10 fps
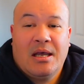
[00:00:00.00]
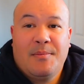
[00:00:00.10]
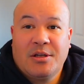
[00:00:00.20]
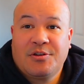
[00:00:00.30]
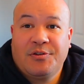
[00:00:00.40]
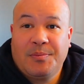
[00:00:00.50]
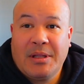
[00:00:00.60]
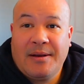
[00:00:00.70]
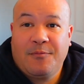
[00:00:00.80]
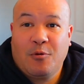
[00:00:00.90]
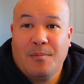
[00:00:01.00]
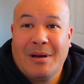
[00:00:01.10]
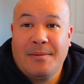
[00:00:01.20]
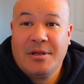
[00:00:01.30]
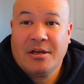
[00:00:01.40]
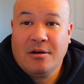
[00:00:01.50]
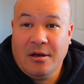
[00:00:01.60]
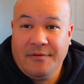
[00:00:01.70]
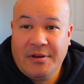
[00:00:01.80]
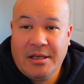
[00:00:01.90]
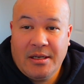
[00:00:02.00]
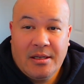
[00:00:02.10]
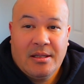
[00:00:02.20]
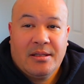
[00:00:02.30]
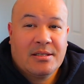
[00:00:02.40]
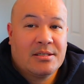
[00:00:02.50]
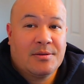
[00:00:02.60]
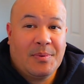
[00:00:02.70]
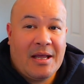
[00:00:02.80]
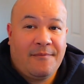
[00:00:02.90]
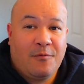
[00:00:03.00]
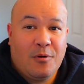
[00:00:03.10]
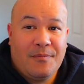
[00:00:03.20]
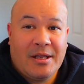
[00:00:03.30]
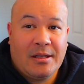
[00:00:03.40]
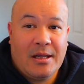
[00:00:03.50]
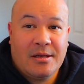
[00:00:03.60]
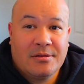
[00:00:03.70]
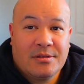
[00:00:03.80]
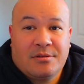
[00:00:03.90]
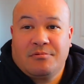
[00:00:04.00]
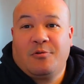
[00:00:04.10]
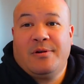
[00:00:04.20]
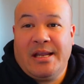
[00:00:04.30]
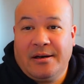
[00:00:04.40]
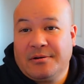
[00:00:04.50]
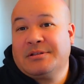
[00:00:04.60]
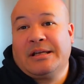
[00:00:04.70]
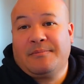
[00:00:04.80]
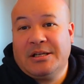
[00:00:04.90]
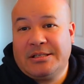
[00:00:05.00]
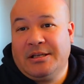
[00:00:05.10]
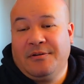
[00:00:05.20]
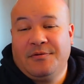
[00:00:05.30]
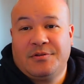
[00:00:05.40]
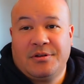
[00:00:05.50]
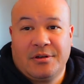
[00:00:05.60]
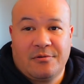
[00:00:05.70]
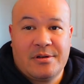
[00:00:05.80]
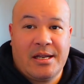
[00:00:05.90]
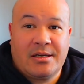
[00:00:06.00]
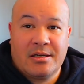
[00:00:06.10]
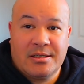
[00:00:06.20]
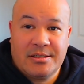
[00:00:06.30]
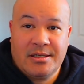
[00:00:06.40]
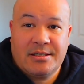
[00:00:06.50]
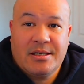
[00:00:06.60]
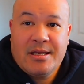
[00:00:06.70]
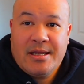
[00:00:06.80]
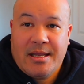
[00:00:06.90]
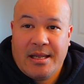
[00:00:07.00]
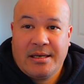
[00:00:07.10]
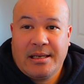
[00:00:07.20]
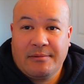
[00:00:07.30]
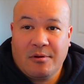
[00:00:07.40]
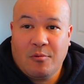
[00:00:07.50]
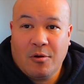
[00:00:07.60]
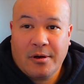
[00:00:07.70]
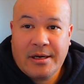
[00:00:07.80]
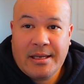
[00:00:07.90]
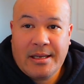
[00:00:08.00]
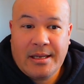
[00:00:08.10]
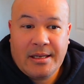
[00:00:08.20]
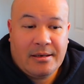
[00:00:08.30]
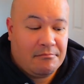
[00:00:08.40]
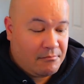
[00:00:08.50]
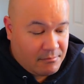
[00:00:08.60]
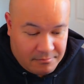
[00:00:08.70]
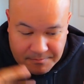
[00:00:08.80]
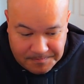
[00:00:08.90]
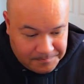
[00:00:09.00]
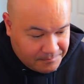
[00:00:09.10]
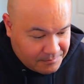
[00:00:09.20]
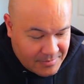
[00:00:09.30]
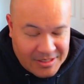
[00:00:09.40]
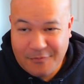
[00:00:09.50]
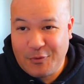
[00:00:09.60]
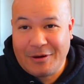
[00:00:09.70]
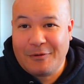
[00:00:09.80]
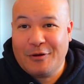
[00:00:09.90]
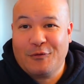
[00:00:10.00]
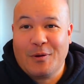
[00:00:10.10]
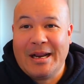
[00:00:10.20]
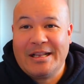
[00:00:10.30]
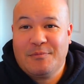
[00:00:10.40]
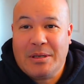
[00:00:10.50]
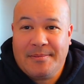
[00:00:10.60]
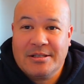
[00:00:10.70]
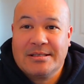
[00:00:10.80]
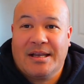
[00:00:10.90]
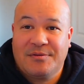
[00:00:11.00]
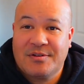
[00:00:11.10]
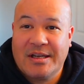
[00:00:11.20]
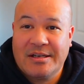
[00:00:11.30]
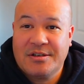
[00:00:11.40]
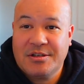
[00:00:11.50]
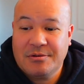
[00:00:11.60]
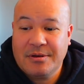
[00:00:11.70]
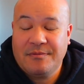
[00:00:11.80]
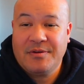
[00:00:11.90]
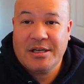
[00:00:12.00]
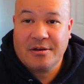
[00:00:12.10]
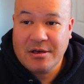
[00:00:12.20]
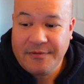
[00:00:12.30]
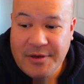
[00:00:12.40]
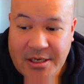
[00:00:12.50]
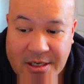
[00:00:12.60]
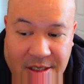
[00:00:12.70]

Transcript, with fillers: I'm also on the platform Buy Me a Coffee. This is a platform that allows creators like myself to create content and get rewarded in a variety of payments. I've decided to do it via coffee.